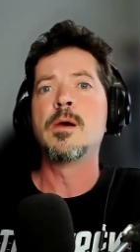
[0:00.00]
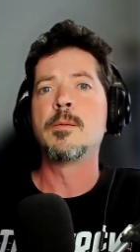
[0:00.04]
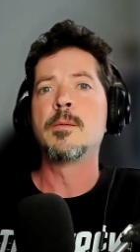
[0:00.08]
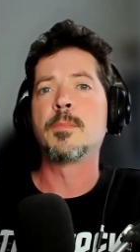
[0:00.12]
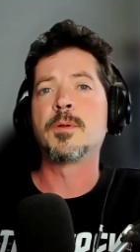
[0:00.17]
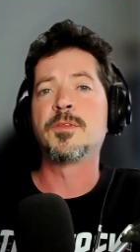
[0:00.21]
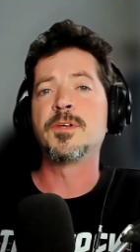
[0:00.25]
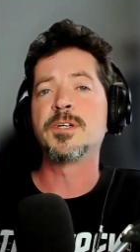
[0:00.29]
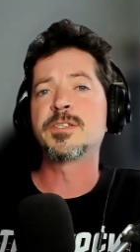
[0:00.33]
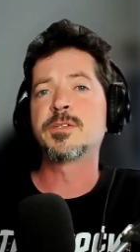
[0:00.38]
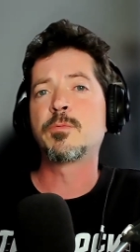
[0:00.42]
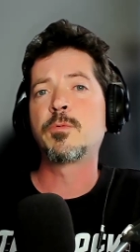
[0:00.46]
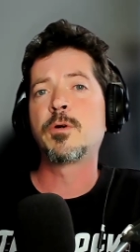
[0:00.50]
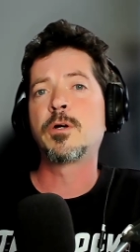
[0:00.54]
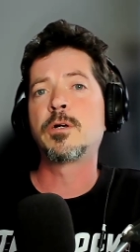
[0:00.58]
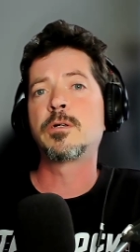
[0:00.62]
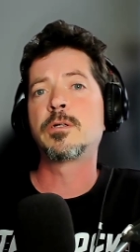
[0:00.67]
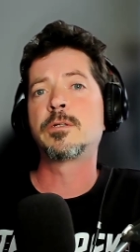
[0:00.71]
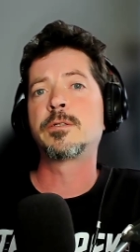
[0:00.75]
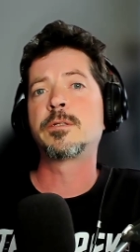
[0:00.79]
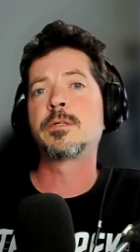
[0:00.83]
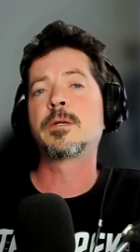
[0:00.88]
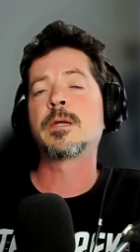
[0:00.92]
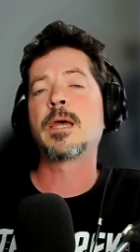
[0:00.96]
But this
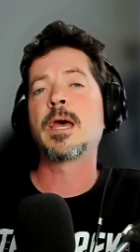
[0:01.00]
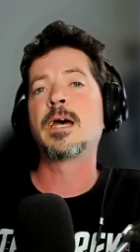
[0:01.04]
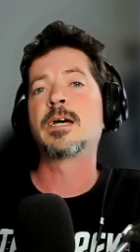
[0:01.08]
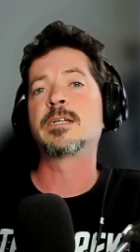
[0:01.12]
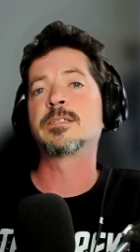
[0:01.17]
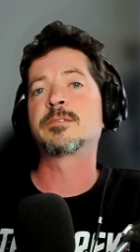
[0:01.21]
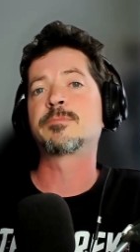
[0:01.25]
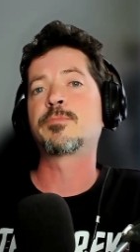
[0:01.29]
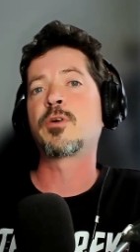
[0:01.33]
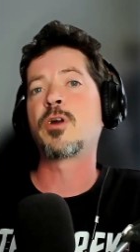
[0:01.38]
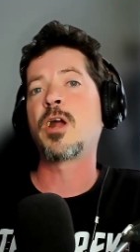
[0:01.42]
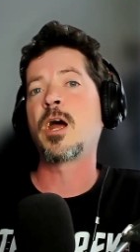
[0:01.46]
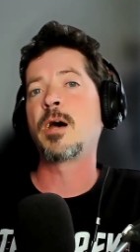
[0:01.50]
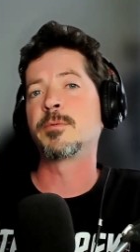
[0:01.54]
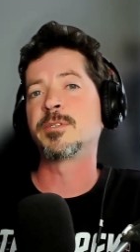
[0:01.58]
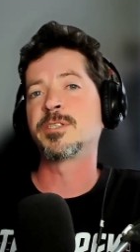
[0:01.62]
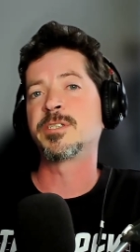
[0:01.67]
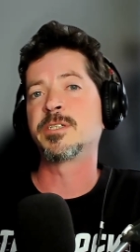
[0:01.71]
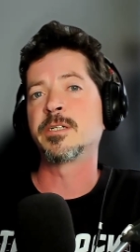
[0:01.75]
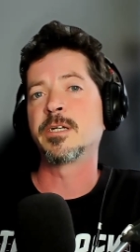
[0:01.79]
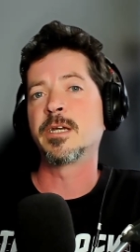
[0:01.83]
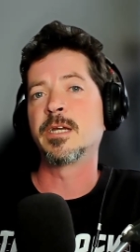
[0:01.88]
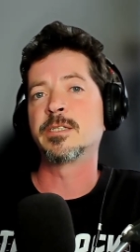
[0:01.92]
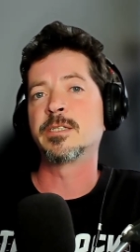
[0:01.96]
one has
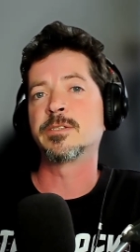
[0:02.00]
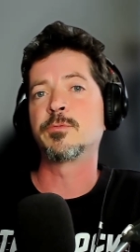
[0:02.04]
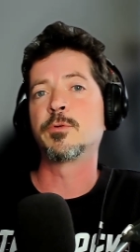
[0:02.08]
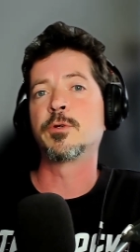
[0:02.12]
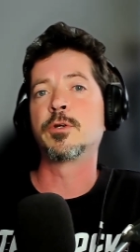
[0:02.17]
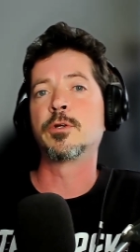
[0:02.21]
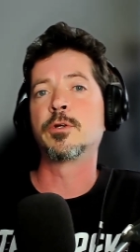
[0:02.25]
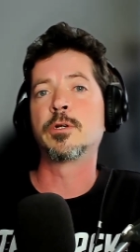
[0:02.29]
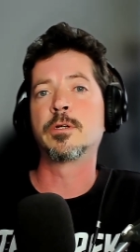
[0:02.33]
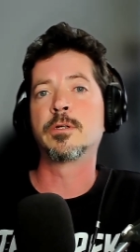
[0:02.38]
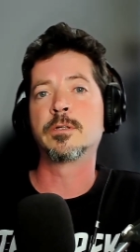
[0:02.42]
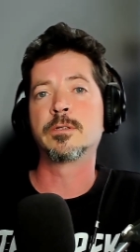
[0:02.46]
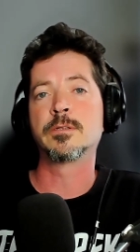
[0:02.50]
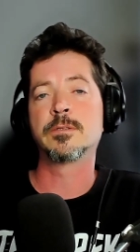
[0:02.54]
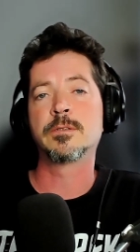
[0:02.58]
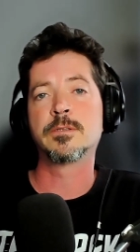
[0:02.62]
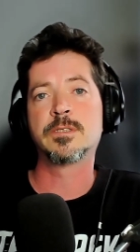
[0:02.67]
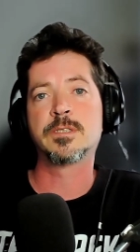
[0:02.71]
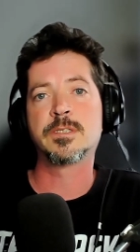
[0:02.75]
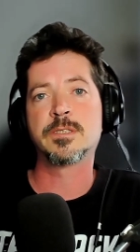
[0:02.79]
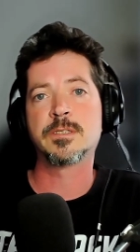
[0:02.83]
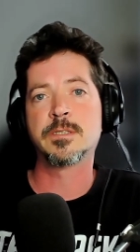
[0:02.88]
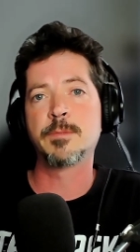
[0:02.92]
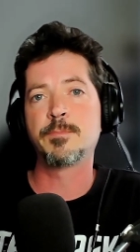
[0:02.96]
promising as we're going to
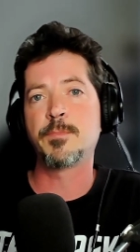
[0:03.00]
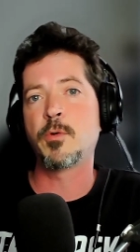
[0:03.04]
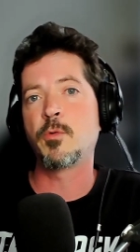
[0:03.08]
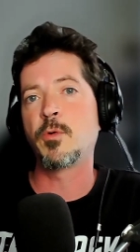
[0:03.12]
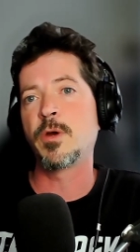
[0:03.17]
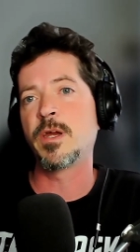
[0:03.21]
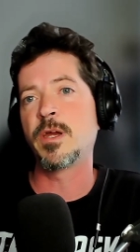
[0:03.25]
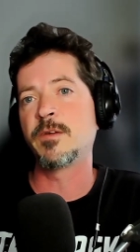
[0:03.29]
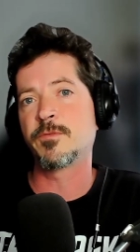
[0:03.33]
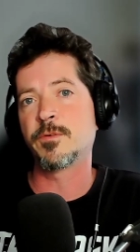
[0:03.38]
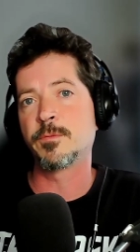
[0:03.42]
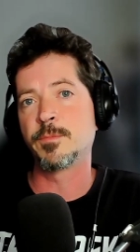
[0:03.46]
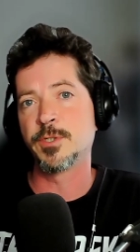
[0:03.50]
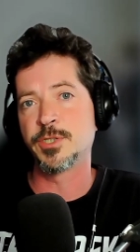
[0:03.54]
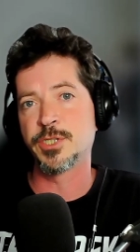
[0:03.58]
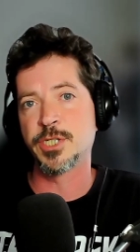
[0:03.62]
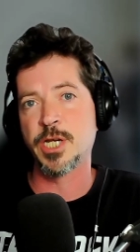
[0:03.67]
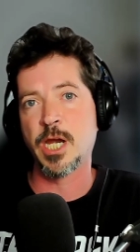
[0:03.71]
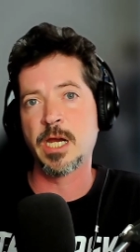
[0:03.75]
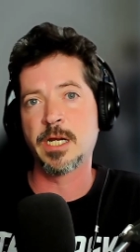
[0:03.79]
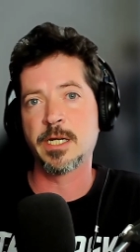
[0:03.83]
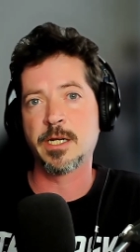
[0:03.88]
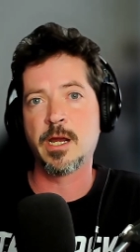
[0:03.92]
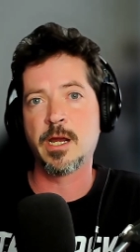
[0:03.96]
slip away from the
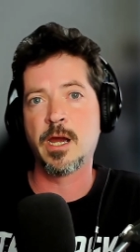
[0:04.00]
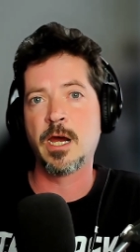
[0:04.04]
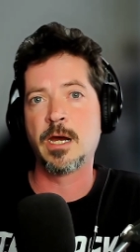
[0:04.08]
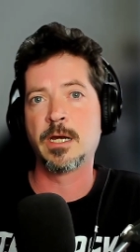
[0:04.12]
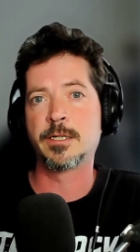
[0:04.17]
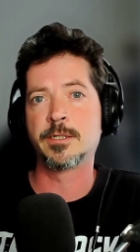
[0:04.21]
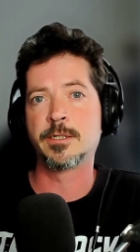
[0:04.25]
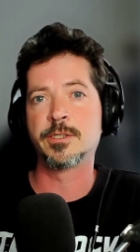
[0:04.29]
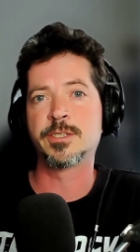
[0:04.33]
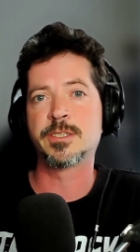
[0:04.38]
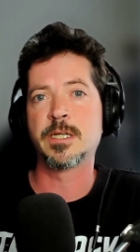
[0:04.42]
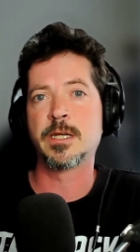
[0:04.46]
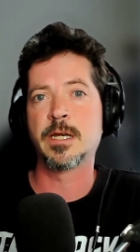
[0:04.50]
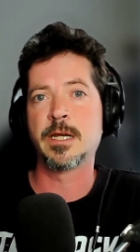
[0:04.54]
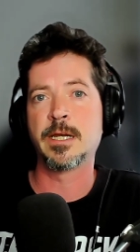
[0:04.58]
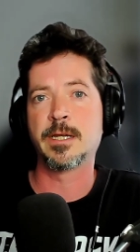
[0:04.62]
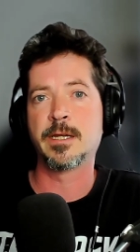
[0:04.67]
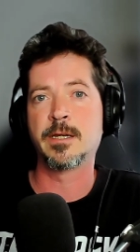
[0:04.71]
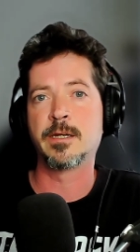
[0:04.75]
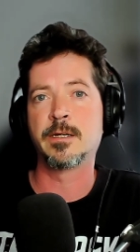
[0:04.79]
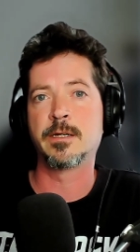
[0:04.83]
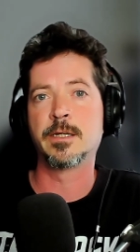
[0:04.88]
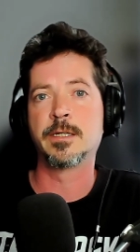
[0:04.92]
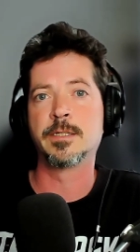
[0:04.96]
John Connor
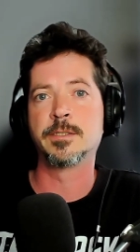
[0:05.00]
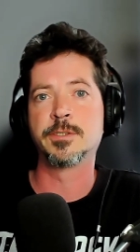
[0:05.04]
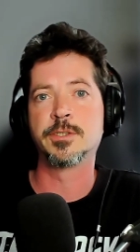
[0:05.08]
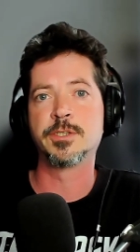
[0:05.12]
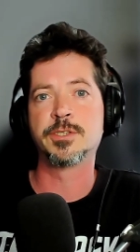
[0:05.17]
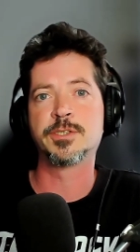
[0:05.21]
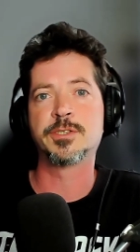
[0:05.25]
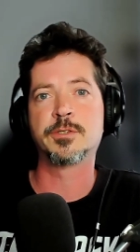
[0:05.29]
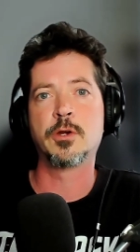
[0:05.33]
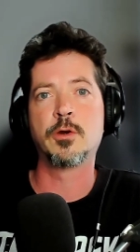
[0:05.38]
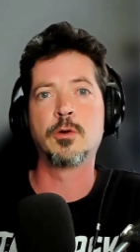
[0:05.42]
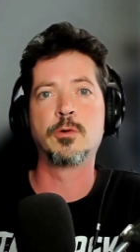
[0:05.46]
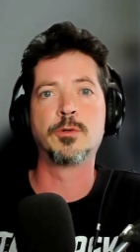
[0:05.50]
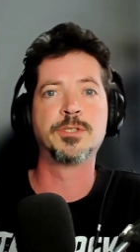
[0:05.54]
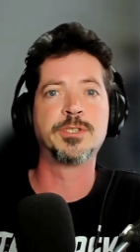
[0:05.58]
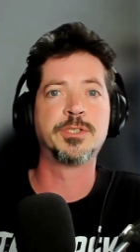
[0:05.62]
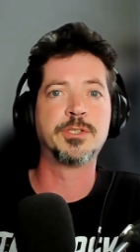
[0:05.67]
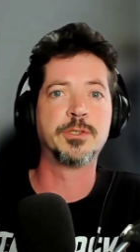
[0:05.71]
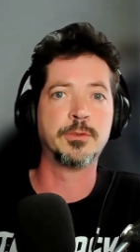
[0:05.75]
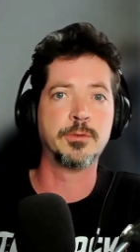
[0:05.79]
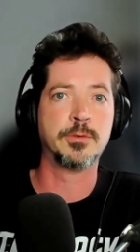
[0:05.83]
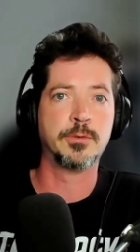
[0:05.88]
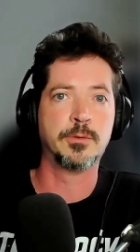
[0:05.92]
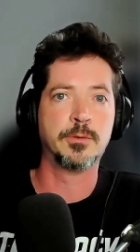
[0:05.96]
saga and just go
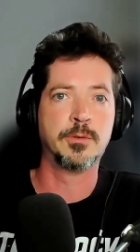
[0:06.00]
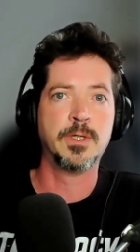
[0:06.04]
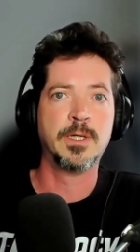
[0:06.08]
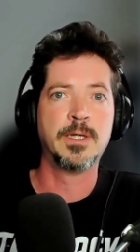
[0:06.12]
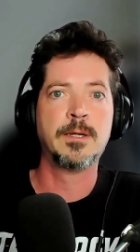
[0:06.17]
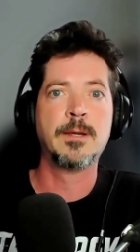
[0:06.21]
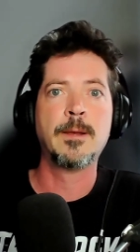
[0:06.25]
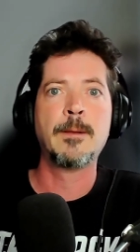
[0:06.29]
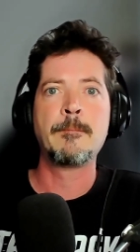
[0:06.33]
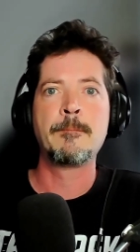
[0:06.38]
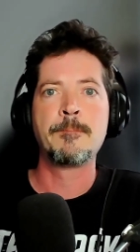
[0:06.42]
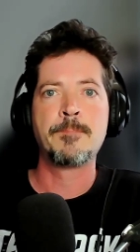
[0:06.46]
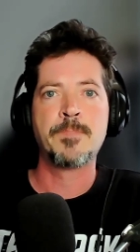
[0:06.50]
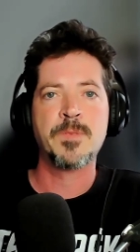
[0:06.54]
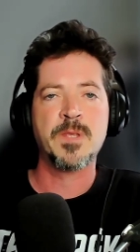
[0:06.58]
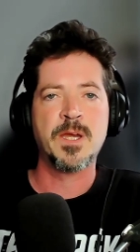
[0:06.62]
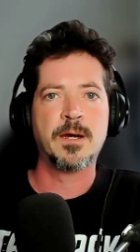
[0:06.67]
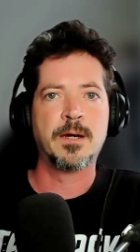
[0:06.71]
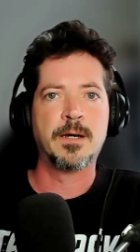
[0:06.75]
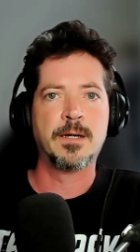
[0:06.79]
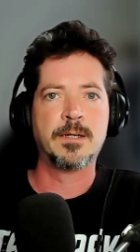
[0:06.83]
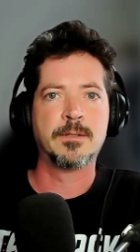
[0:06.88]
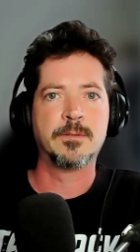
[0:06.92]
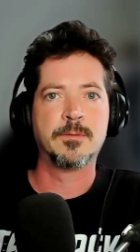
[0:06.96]
into
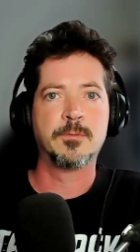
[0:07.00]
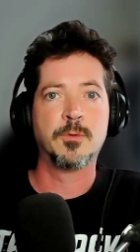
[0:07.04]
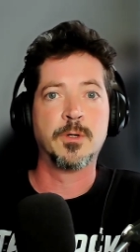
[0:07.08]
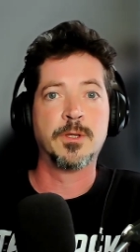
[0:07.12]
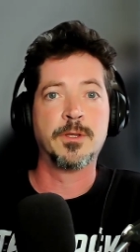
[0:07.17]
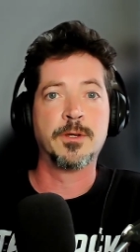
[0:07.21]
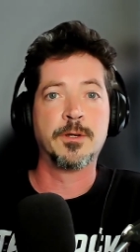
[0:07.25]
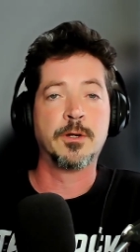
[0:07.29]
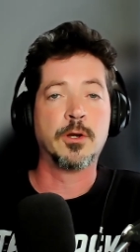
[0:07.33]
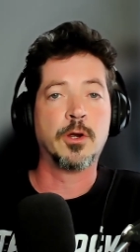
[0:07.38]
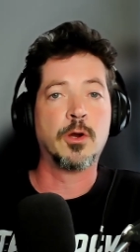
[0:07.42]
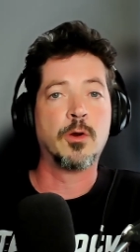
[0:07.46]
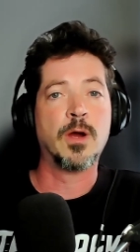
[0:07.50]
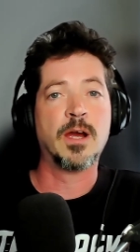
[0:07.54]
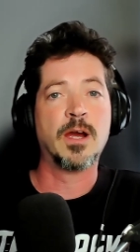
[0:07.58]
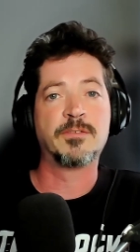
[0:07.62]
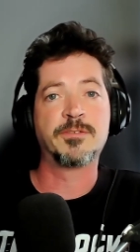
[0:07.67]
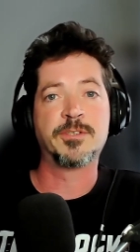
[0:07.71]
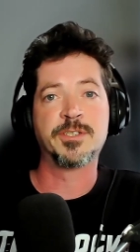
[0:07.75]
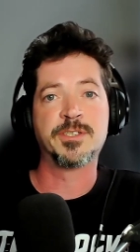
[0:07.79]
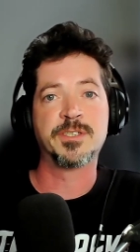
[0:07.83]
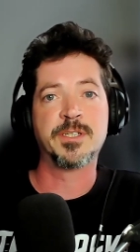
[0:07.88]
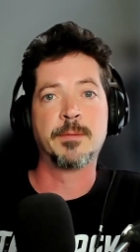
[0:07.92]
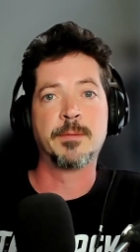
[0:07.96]
where they're going to go
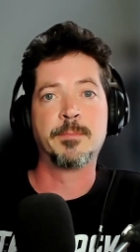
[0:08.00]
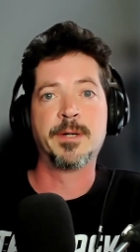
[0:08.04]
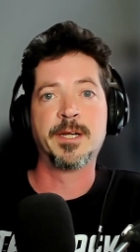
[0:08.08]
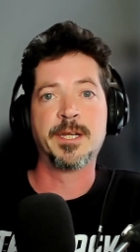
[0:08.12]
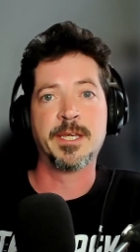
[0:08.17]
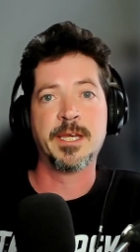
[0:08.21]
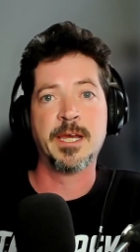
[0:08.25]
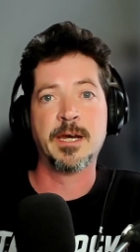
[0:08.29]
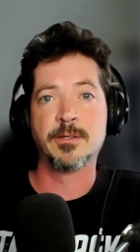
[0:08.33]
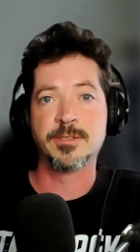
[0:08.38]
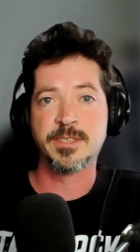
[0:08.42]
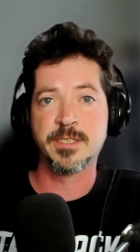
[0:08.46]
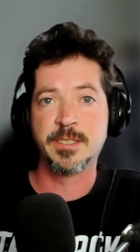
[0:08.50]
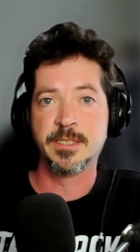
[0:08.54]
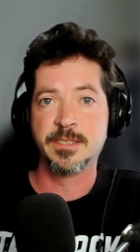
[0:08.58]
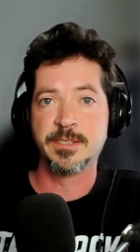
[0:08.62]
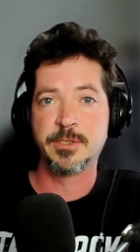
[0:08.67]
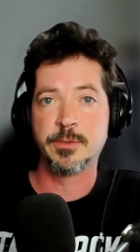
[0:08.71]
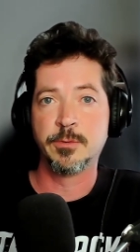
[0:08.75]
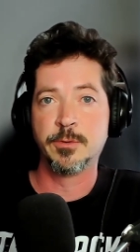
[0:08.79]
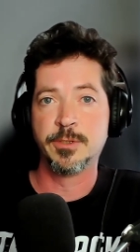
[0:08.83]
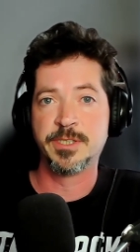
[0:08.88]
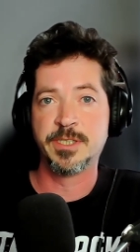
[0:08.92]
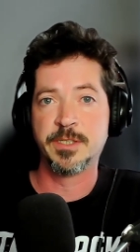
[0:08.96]
after somebody else
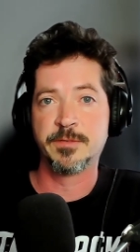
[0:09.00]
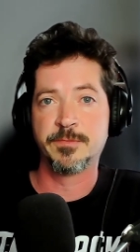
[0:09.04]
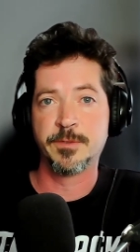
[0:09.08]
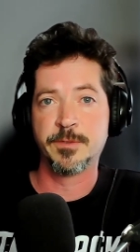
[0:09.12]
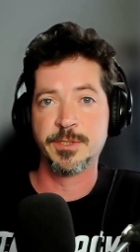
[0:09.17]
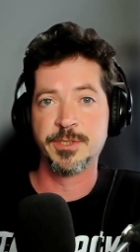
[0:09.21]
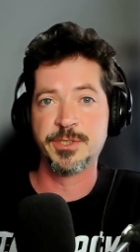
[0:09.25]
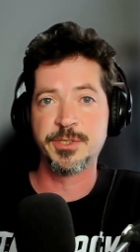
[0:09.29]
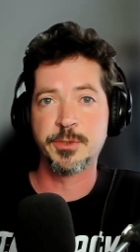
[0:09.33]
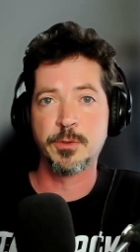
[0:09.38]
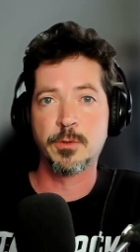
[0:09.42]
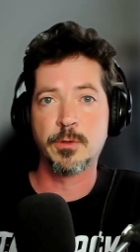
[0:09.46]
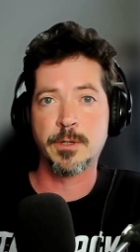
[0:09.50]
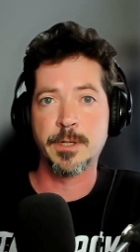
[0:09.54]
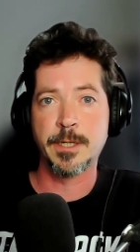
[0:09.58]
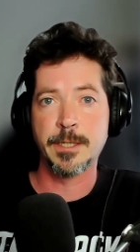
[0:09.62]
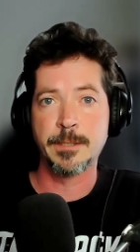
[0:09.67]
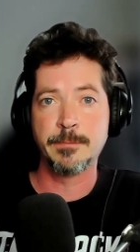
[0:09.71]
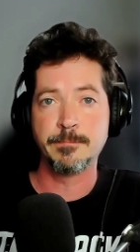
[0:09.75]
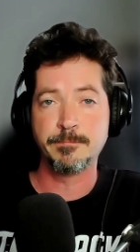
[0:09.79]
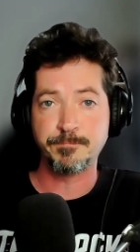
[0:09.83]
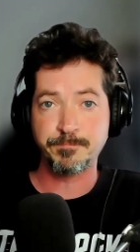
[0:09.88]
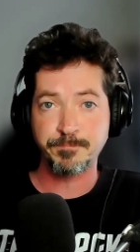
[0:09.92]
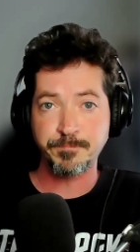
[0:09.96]
into a different
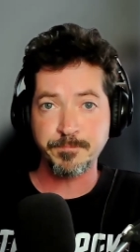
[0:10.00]
story.